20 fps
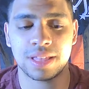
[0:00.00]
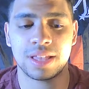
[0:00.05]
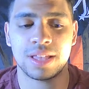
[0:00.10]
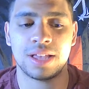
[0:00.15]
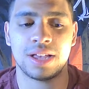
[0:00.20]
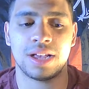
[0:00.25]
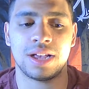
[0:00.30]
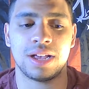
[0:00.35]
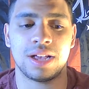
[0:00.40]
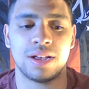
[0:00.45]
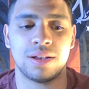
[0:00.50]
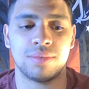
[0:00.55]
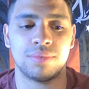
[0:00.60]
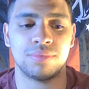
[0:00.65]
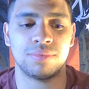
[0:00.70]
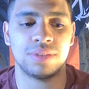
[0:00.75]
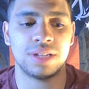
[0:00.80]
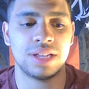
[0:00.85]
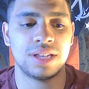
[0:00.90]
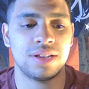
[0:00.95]
I
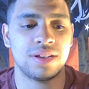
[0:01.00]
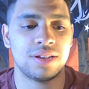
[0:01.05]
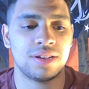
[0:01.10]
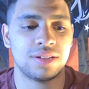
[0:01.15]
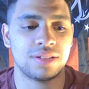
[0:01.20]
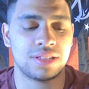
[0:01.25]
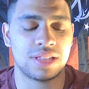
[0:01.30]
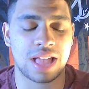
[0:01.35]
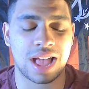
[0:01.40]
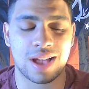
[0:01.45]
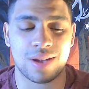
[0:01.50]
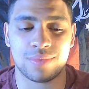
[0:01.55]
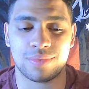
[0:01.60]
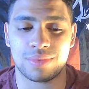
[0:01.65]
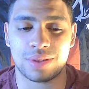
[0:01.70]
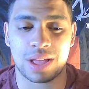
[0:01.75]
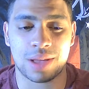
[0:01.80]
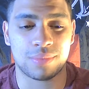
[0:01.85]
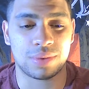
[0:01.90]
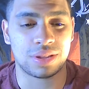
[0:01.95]

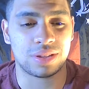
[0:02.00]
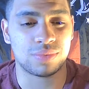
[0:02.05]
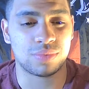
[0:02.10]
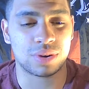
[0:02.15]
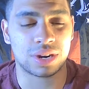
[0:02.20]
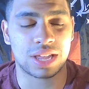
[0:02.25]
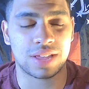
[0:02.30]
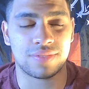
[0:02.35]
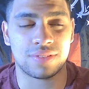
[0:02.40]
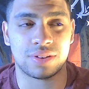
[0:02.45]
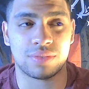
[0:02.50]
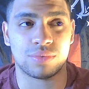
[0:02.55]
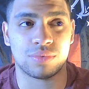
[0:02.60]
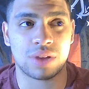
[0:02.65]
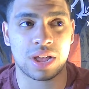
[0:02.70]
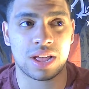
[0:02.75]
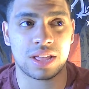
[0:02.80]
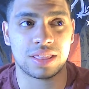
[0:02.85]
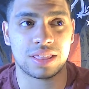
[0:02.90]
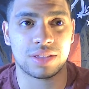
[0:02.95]
mean, we're giving,
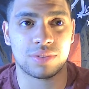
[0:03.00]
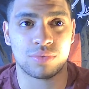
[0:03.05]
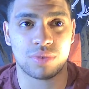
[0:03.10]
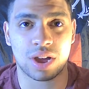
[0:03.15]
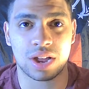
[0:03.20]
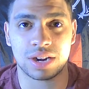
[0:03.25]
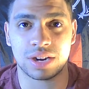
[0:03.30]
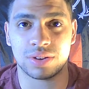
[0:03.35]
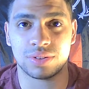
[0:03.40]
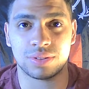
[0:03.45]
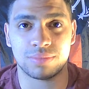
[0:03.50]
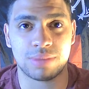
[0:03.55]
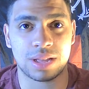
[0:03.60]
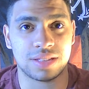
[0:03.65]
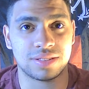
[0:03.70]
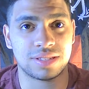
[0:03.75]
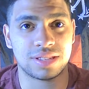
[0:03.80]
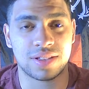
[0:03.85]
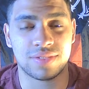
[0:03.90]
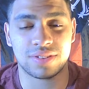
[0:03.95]
I think, Rondo about
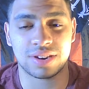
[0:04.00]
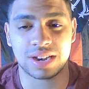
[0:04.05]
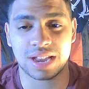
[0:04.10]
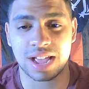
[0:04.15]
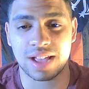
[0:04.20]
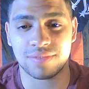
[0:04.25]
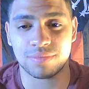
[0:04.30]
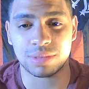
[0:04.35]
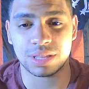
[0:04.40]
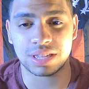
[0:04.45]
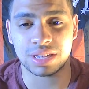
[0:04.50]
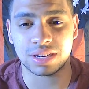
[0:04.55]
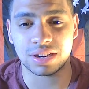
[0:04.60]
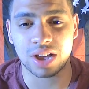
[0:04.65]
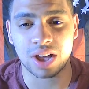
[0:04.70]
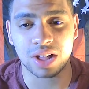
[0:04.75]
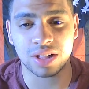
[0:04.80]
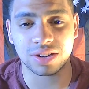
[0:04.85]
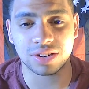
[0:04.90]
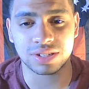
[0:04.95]
$7.5 million
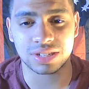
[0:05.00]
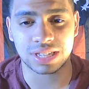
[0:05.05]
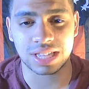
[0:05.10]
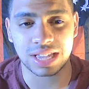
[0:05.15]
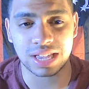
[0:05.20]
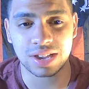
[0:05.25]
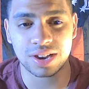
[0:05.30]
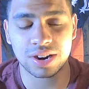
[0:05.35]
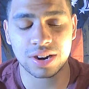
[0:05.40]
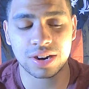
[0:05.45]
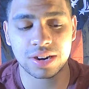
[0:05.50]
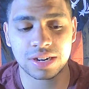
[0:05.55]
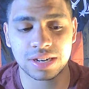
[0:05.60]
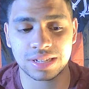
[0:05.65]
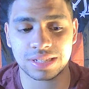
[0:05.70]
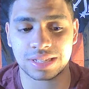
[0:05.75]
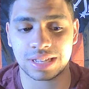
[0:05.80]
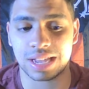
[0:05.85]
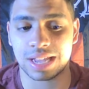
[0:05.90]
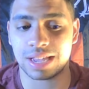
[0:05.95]
a year.
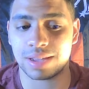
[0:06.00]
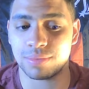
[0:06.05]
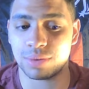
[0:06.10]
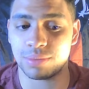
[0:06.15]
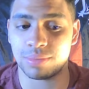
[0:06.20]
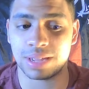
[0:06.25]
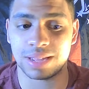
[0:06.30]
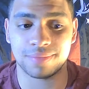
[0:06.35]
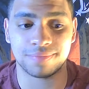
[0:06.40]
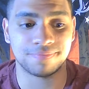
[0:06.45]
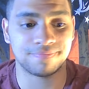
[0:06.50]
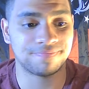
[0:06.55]
It's like, come on, man.